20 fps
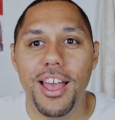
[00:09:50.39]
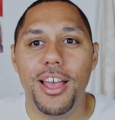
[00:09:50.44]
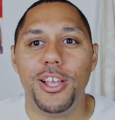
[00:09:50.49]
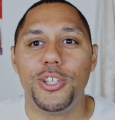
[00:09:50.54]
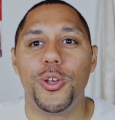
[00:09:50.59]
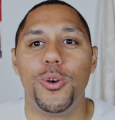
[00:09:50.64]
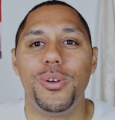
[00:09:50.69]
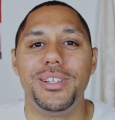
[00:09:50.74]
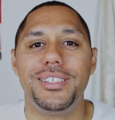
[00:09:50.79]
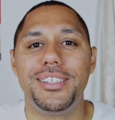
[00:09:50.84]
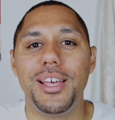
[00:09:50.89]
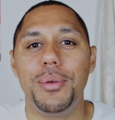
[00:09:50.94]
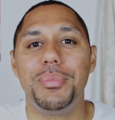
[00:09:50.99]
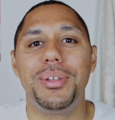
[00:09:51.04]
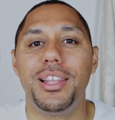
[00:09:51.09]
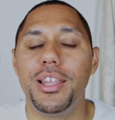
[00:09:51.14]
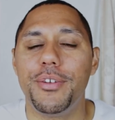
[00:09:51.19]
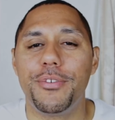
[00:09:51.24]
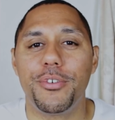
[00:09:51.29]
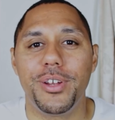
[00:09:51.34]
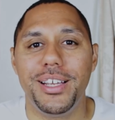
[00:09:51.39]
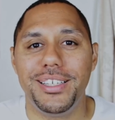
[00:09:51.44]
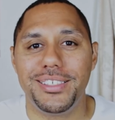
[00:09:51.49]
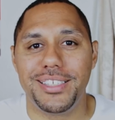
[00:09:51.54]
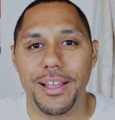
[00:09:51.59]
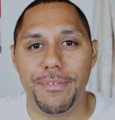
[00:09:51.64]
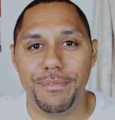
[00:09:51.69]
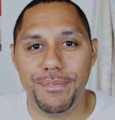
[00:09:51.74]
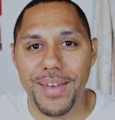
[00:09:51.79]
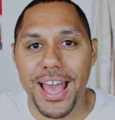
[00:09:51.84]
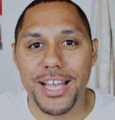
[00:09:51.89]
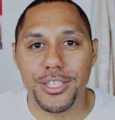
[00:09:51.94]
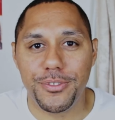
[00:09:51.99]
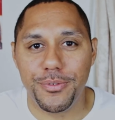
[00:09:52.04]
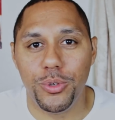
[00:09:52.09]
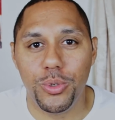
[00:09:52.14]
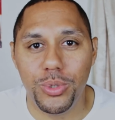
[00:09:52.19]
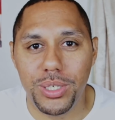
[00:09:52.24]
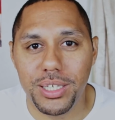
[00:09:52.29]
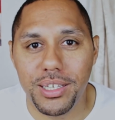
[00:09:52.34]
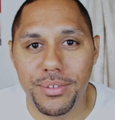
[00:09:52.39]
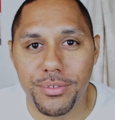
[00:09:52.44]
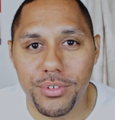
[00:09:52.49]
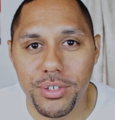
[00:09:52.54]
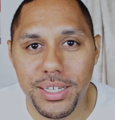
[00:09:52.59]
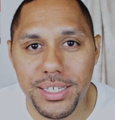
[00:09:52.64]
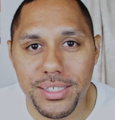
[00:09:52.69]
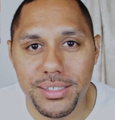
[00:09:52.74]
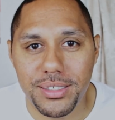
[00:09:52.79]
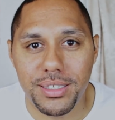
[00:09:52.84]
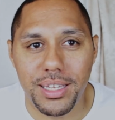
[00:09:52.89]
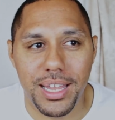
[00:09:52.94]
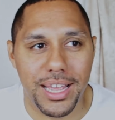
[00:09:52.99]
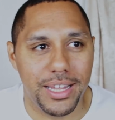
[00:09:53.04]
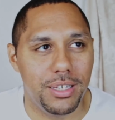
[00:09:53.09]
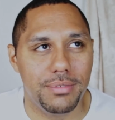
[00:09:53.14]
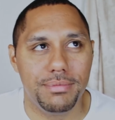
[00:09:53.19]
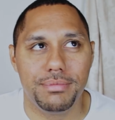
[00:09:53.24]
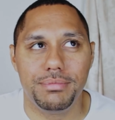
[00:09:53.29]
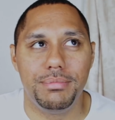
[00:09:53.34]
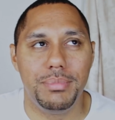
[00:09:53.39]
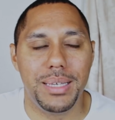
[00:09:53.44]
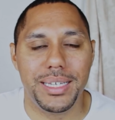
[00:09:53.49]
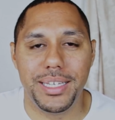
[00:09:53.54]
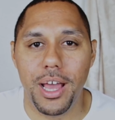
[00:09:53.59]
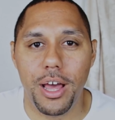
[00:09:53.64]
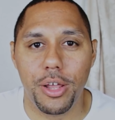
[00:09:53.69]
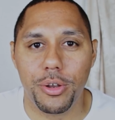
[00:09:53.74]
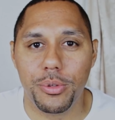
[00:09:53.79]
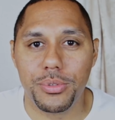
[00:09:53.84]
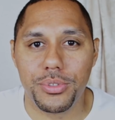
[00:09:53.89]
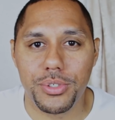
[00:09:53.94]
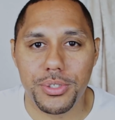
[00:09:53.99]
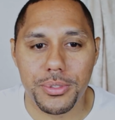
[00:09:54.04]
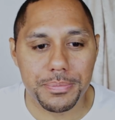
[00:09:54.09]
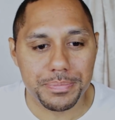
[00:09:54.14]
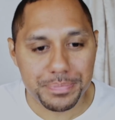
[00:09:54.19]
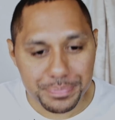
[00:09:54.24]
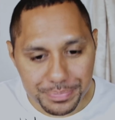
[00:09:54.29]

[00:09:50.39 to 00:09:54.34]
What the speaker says: So in some deliveries, like fast food deliveries, like McDonald's,